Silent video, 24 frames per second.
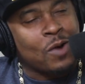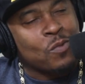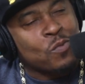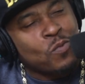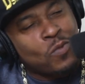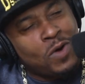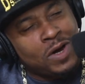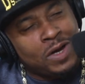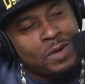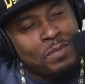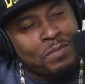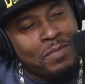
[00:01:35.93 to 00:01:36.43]
Yeah.
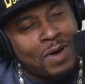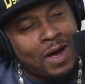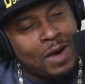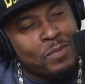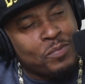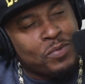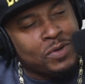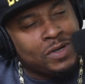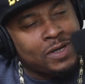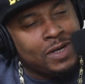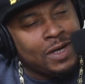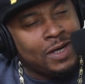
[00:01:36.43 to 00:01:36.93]
I run it
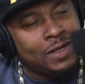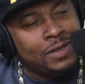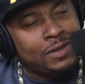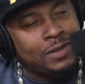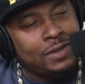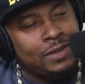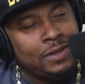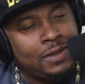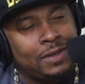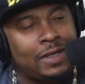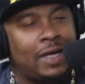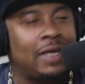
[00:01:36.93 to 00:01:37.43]
by
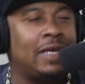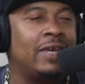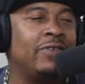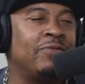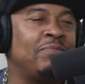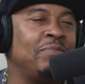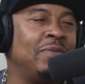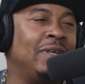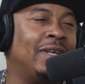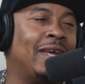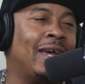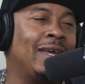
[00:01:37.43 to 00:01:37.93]
production. They
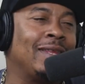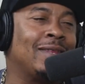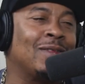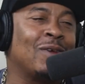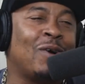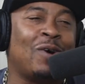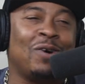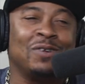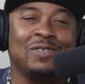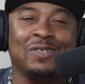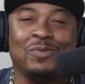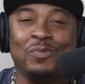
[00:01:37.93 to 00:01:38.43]
give me their
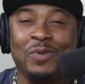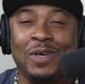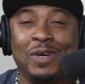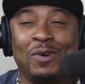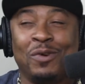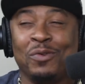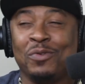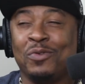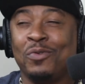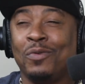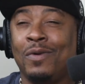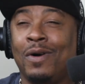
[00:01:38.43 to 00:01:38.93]
thoughts, and we
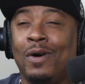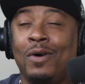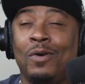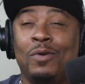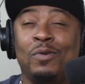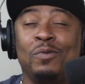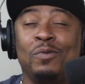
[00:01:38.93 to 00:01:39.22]
go through